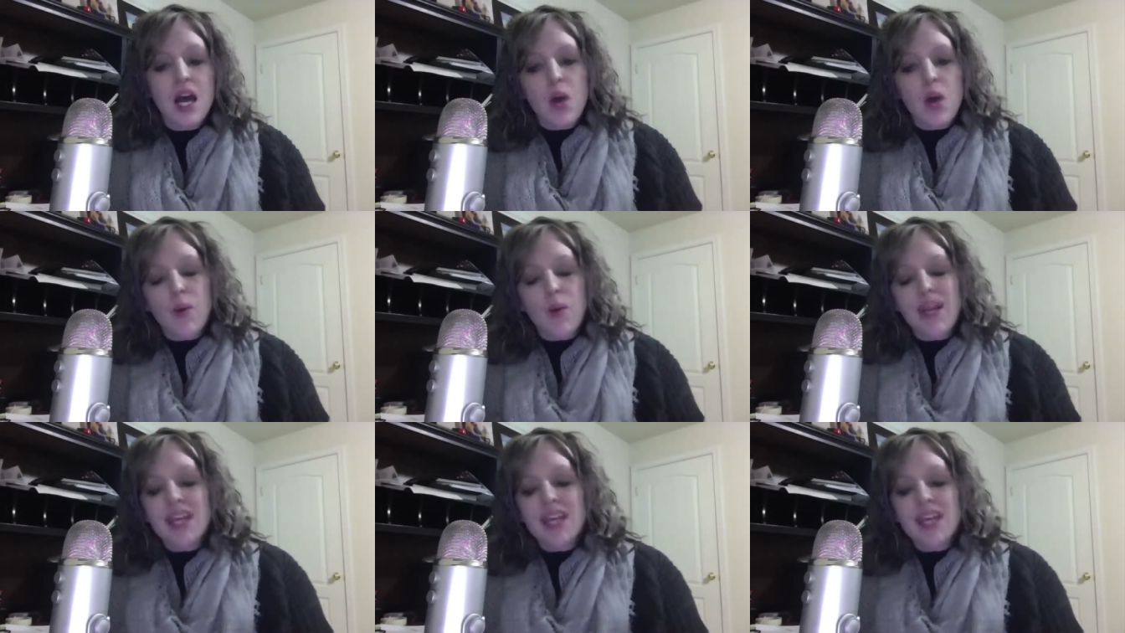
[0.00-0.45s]

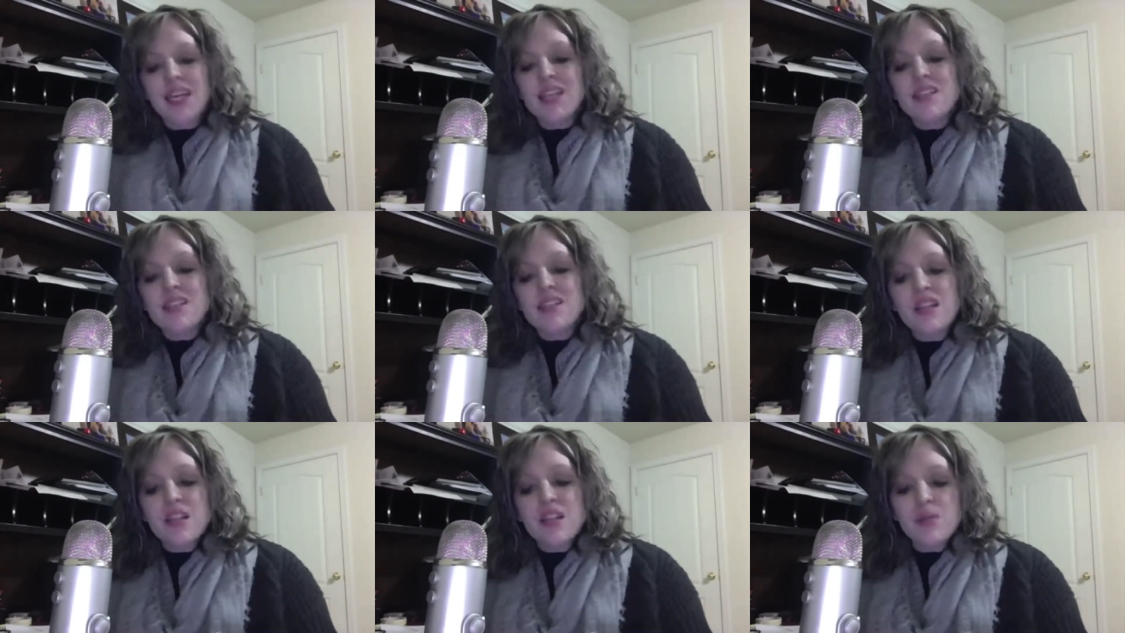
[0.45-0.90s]
When it
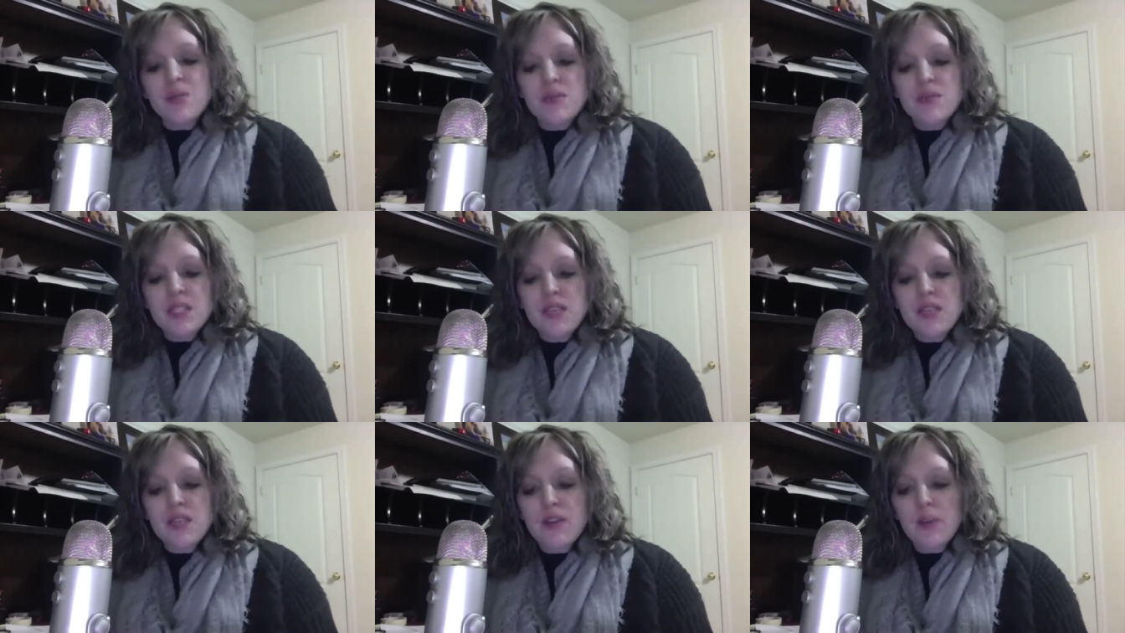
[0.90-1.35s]
gets into
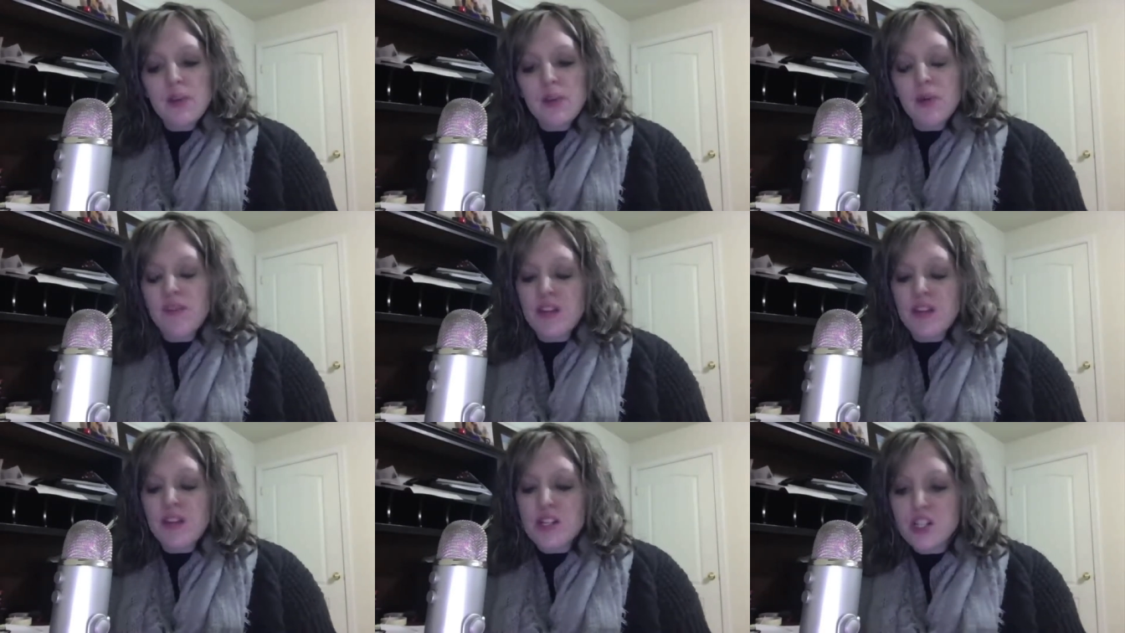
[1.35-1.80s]
specific
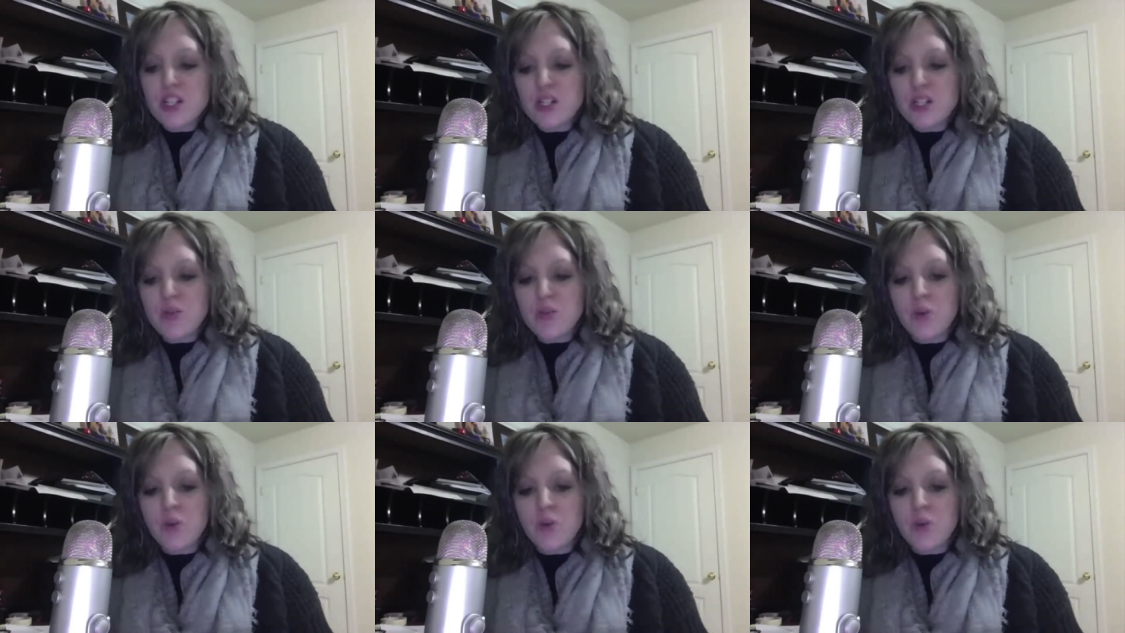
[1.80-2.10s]
provisions,